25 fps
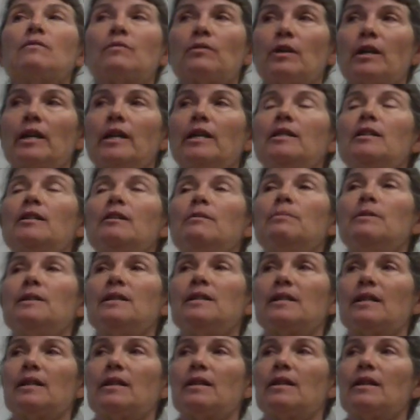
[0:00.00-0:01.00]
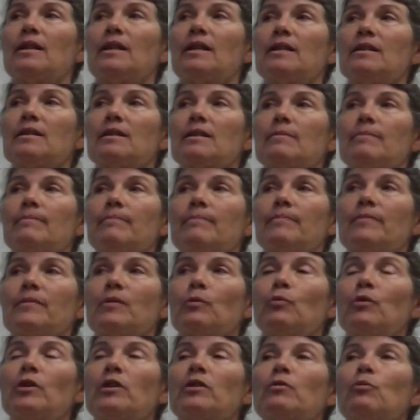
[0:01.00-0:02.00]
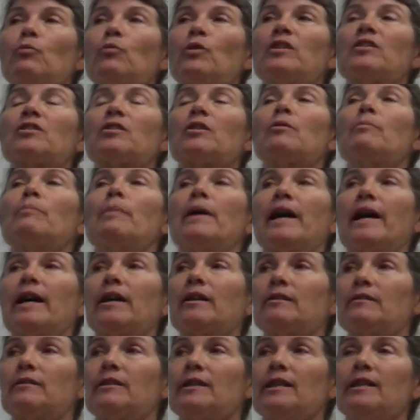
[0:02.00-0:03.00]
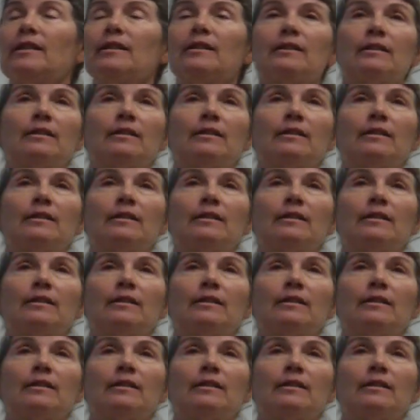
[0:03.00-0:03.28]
for ATP synthase? Where, what's our battery?